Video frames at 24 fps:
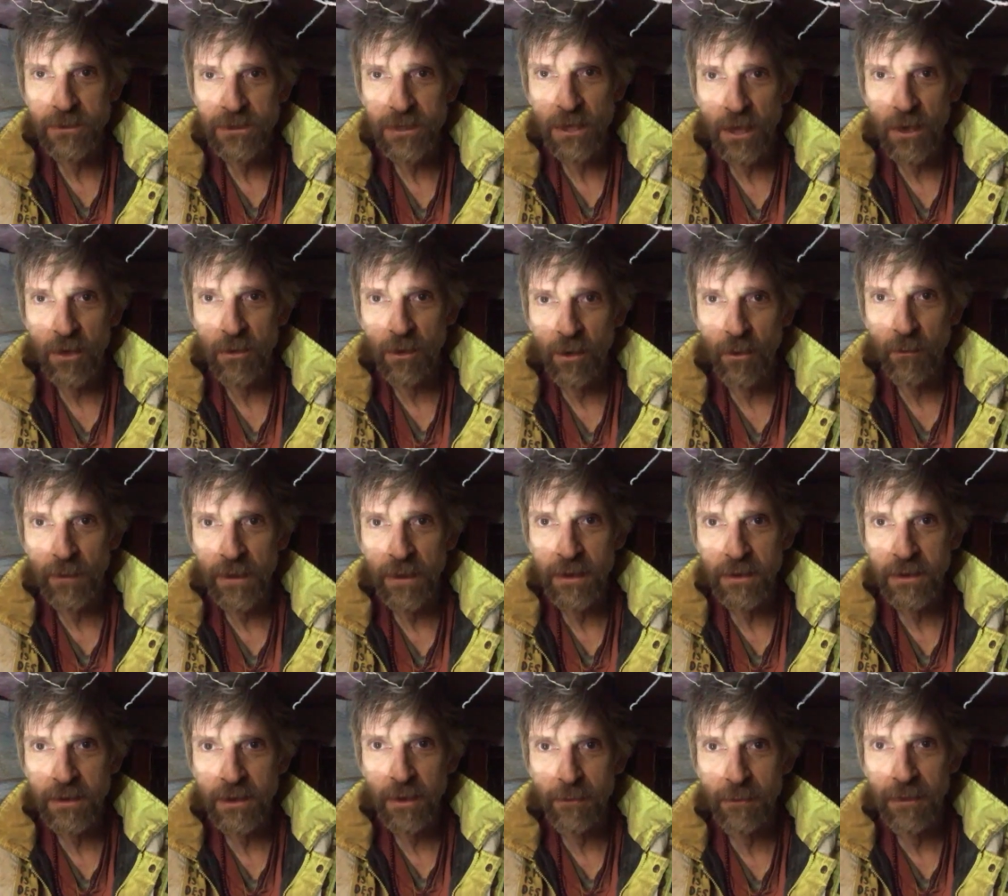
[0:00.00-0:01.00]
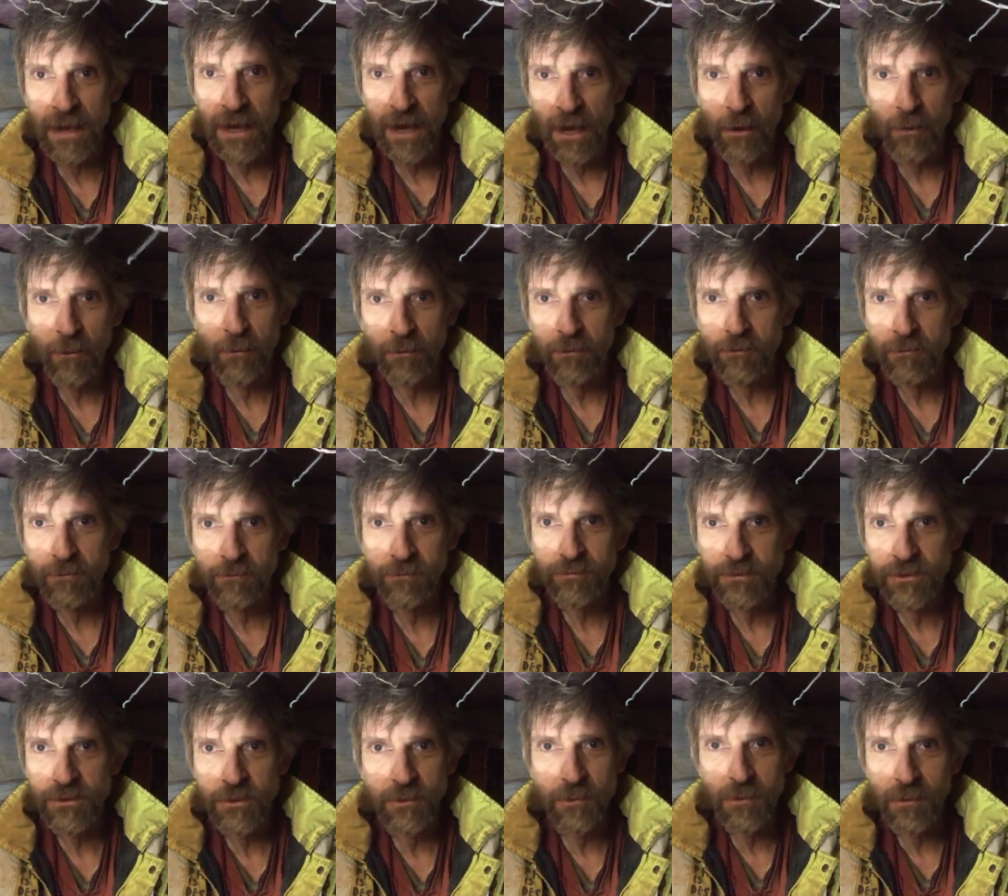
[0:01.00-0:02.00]
So I'll be coming out
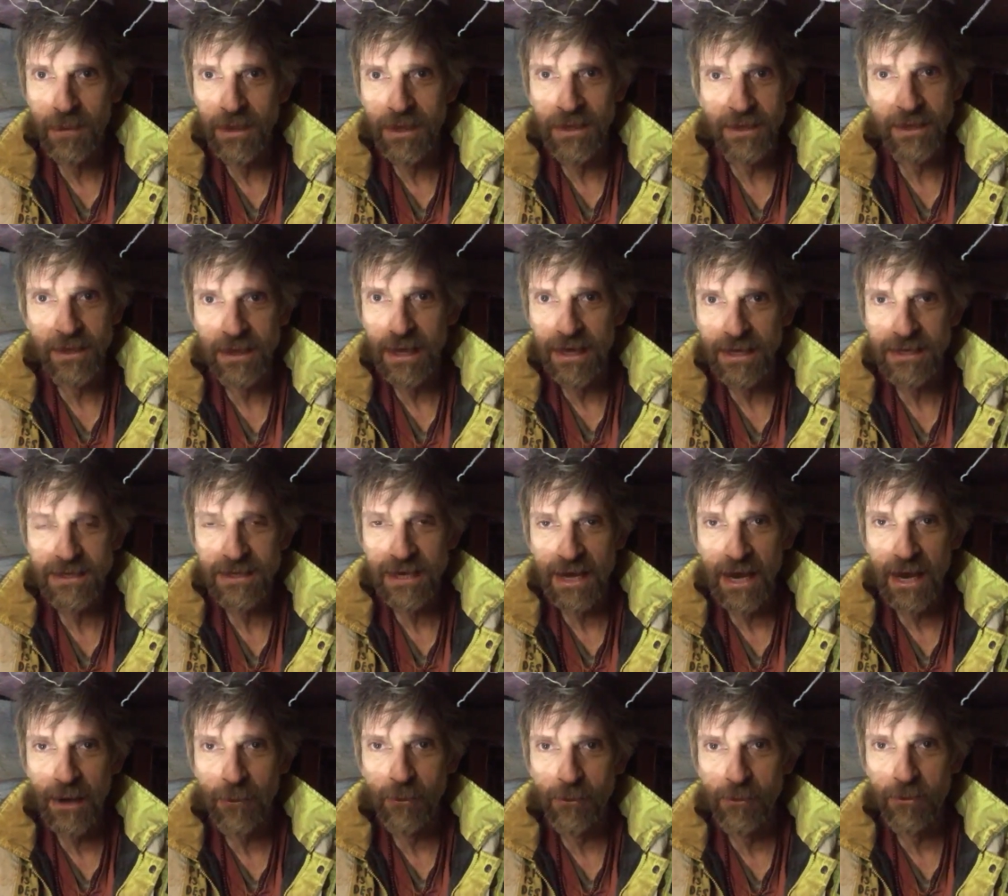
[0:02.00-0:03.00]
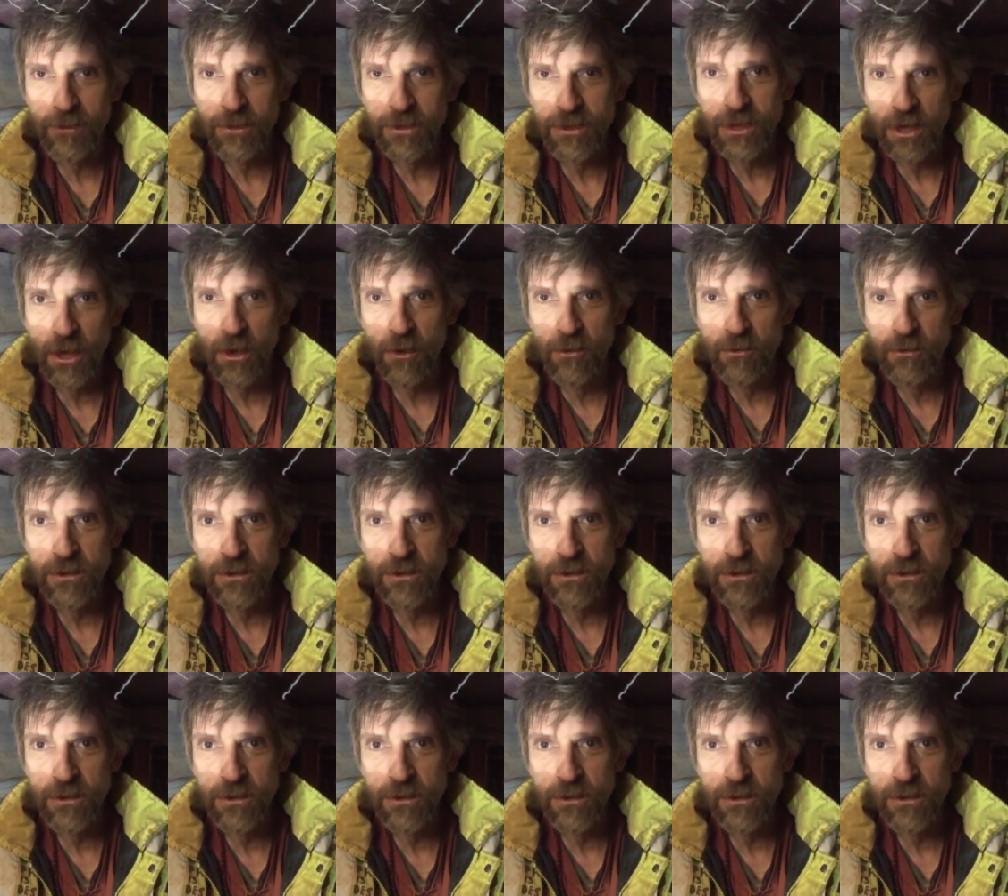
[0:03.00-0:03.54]
presumably in the next hour or so.